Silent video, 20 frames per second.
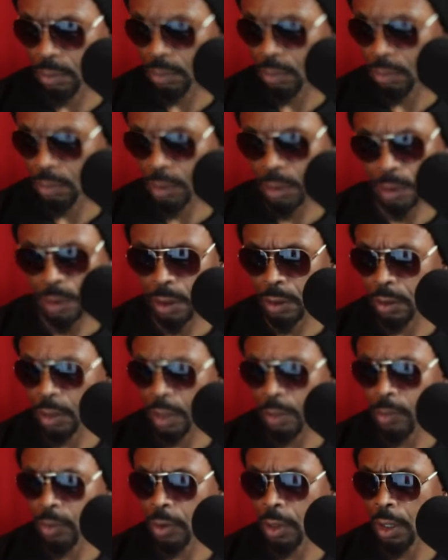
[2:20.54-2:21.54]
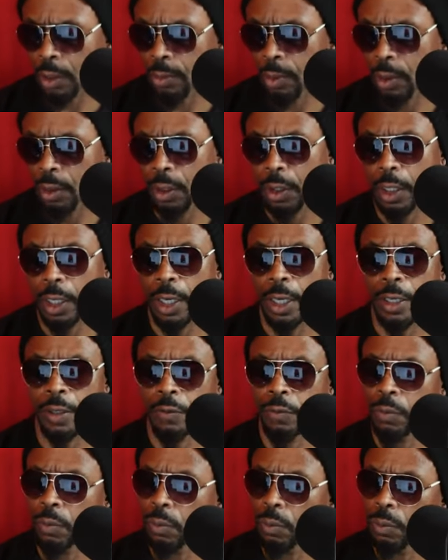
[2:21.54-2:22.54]
So get the thumbs up.
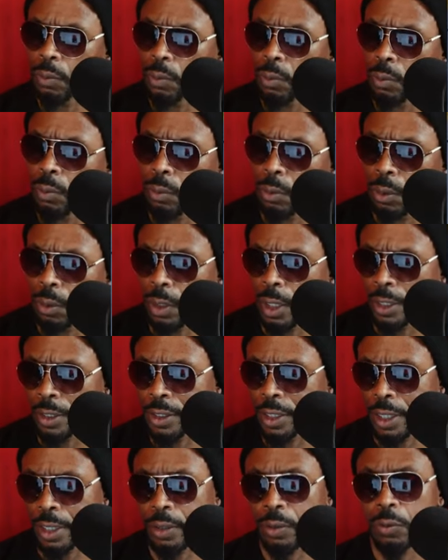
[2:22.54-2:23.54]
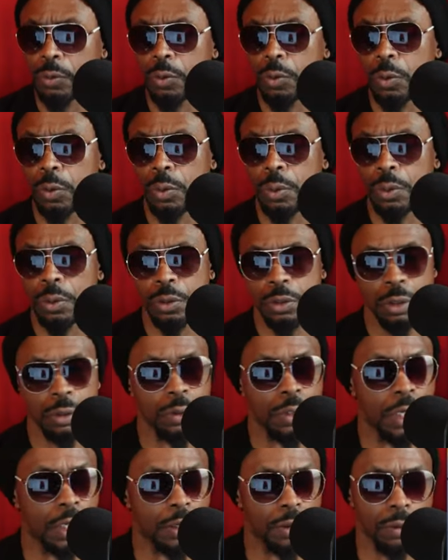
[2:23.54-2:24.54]
And again,
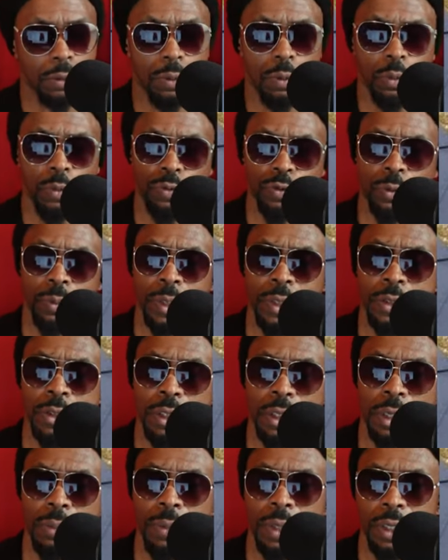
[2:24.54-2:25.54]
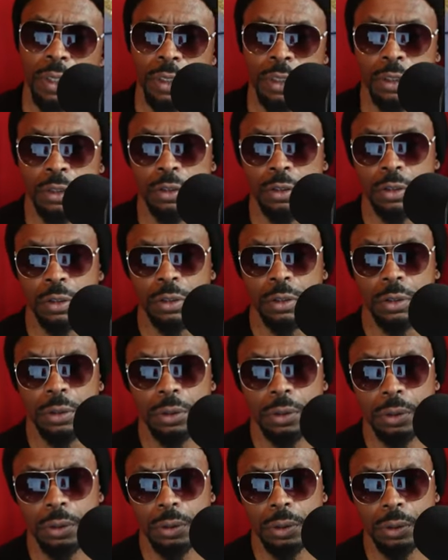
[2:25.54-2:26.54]
donate for my time and energy.
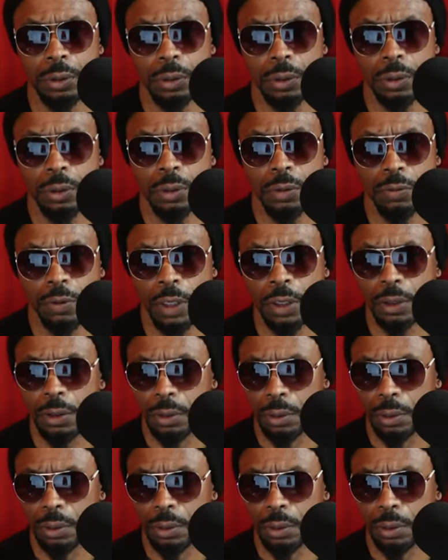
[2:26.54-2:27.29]
Well,